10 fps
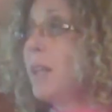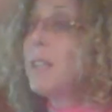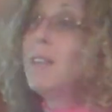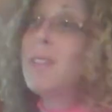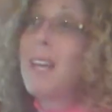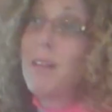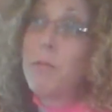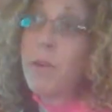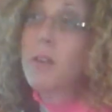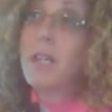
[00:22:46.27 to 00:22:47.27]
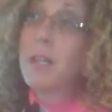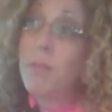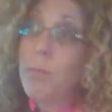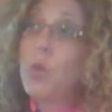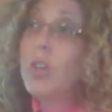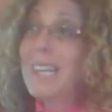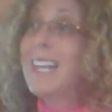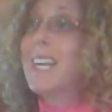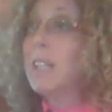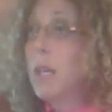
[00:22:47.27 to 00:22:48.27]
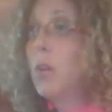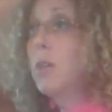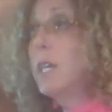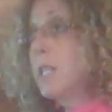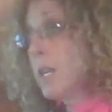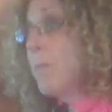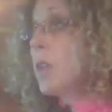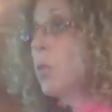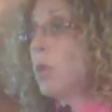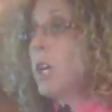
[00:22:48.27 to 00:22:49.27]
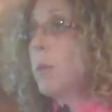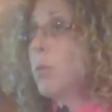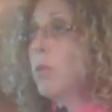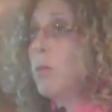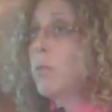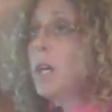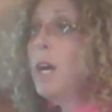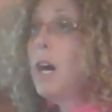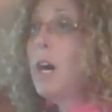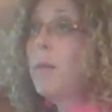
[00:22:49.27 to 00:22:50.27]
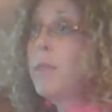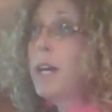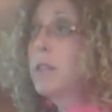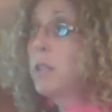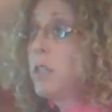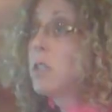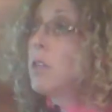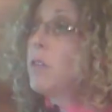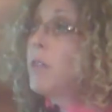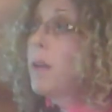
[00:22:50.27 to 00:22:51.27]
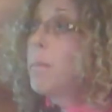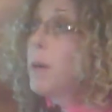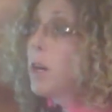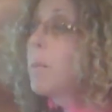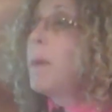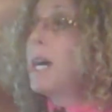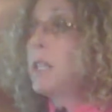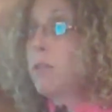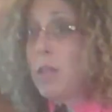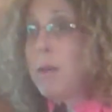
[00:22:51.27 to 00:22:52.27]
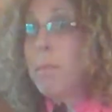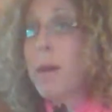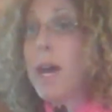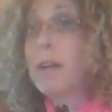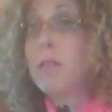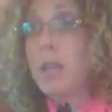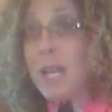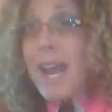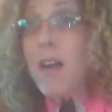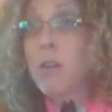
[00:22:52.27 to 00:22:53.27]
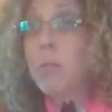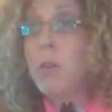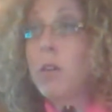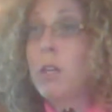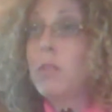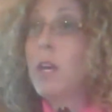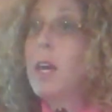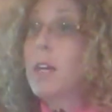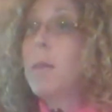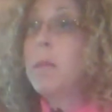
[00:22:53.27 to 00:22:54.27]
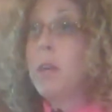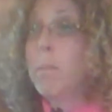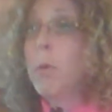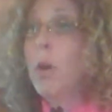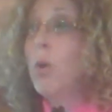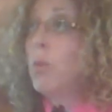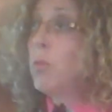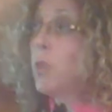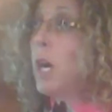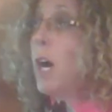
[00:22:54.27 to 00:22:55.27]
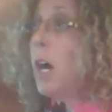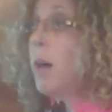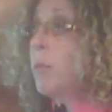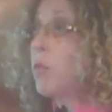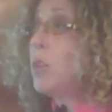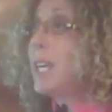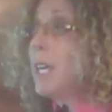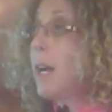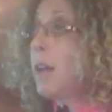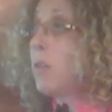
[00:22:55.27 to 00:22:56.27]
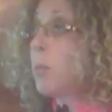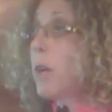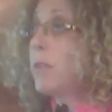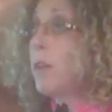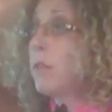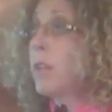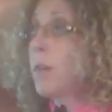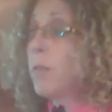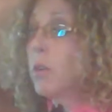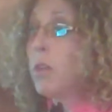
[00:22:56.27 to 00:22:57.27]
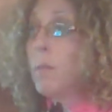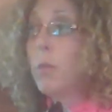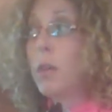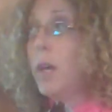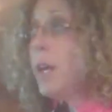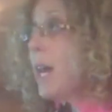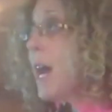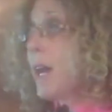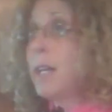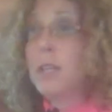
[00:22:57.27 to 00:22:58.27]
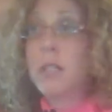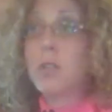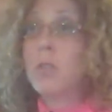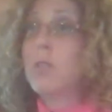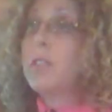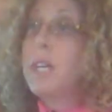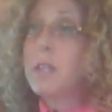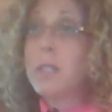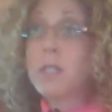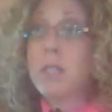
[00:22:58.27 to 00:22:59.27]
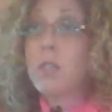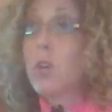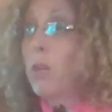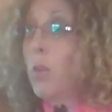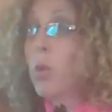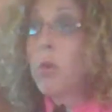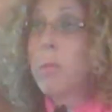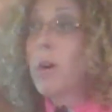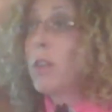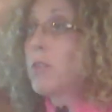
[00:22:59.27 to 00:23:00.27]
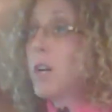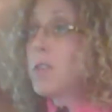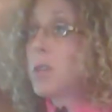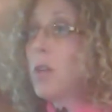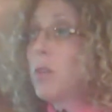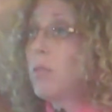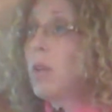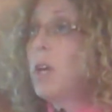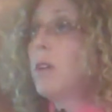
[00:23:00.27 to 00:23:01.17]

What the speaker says: at least a fairly good likelihood that something will get approved, that conditions that better balance impacts in our communities can be imposed through the EIS process. Like, for example, adding additional stations in the northern part of the Treasure Coast,